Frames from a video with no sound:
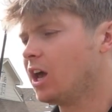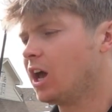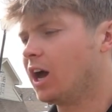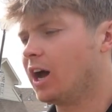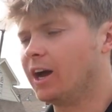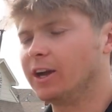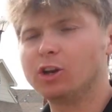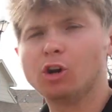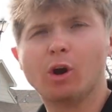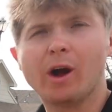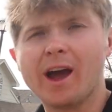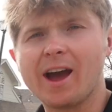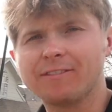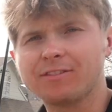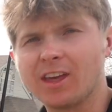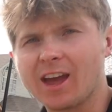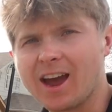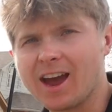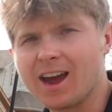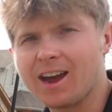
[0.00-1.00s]
You don't have
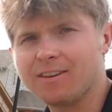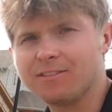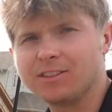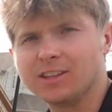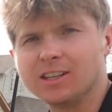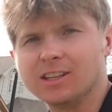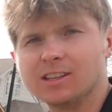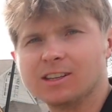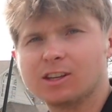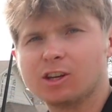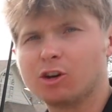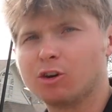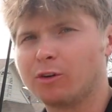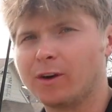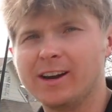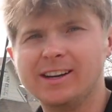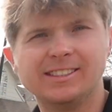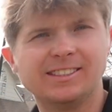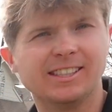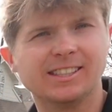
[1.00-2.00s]
to have the
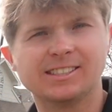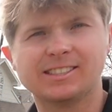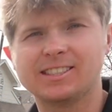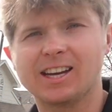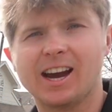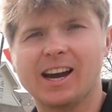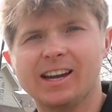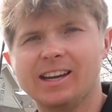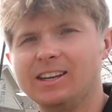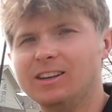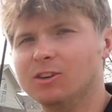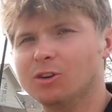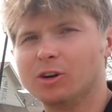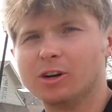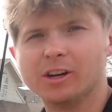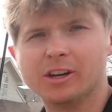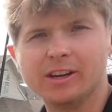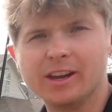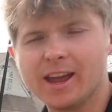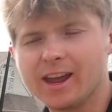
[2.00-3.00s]
craziest Titan or
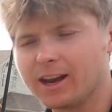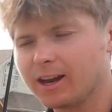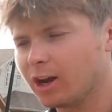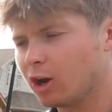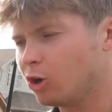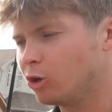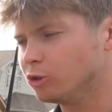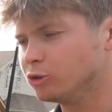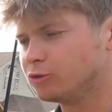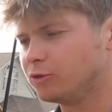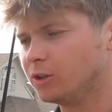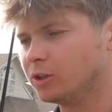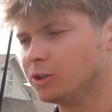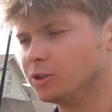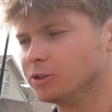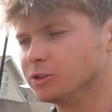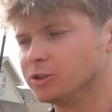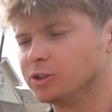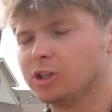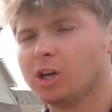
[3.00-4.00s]
Hane hose
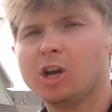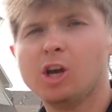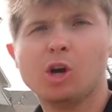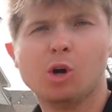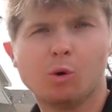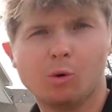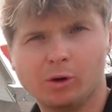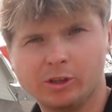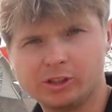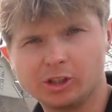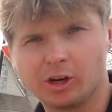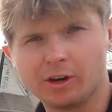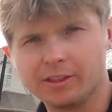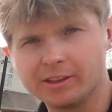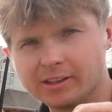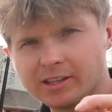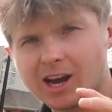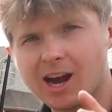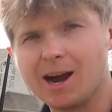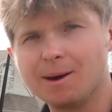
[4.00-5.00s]
reels, which are the
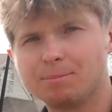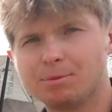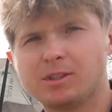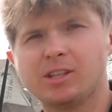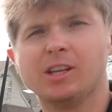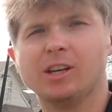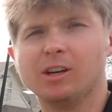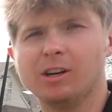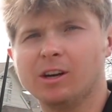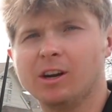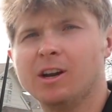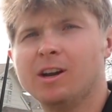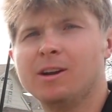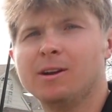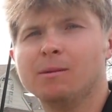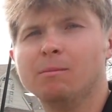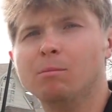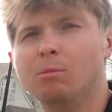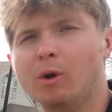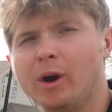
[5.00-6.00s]
top tier
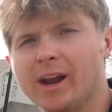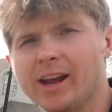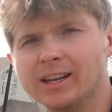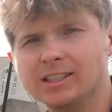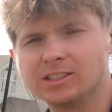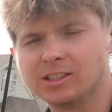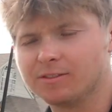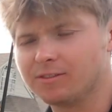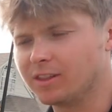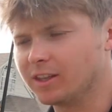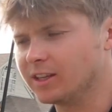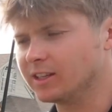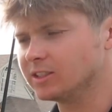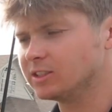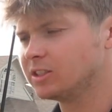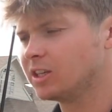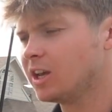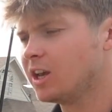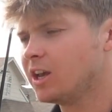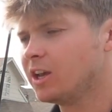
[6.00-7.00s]
brands of this.